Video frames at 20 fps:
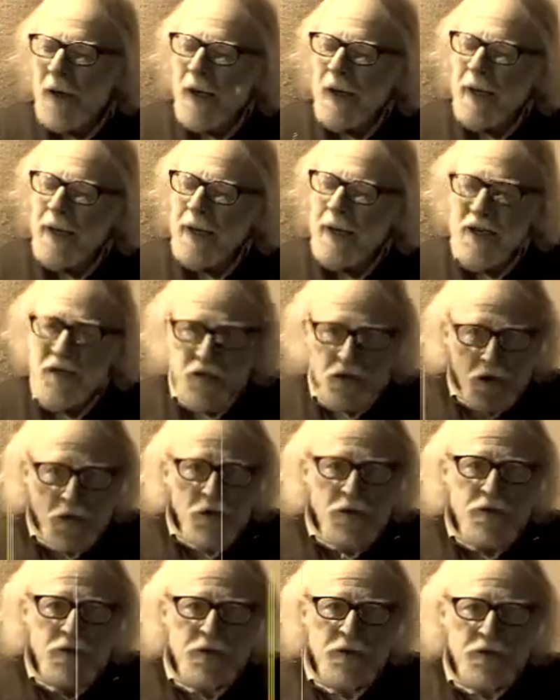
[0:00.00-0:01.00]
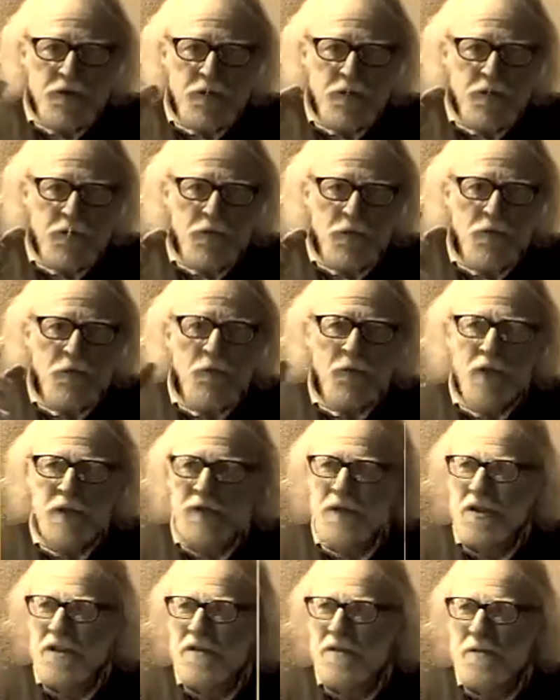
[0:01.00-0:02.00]
and I showed you
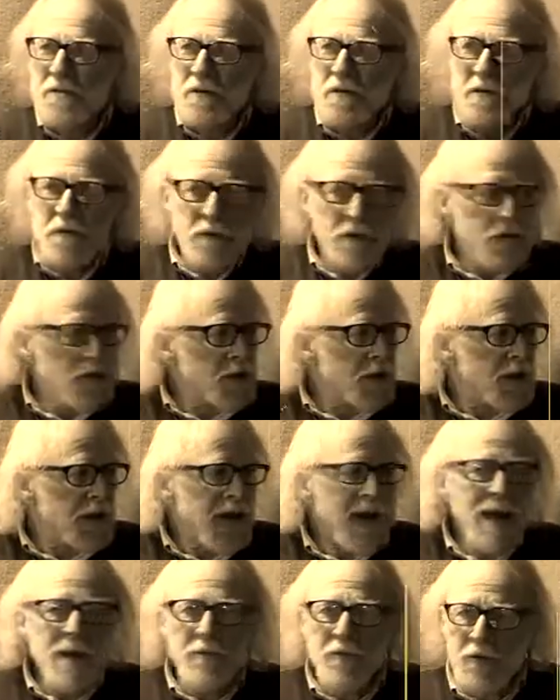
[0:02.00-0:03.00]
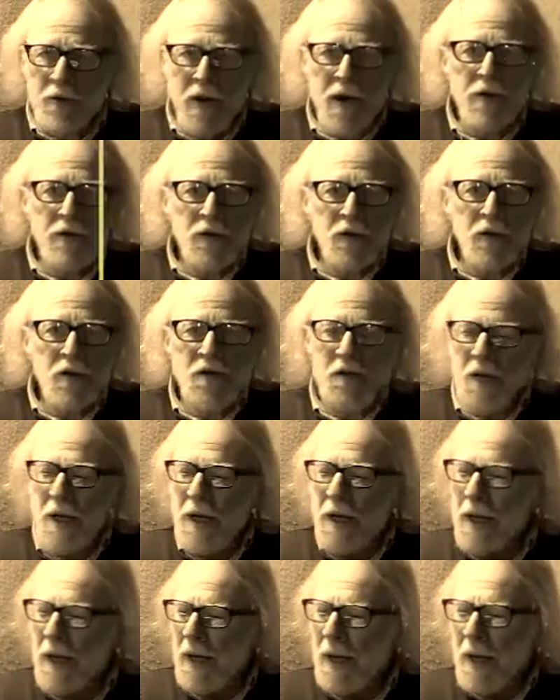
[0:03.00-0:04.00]
what this campground looks
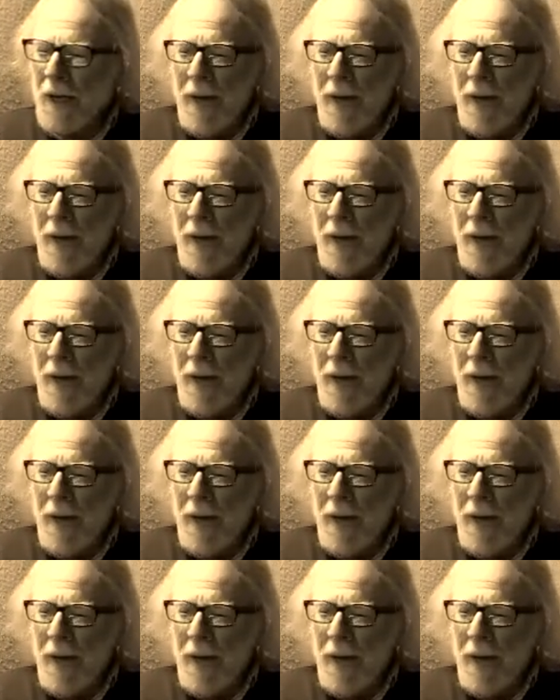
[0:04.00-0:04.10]
like.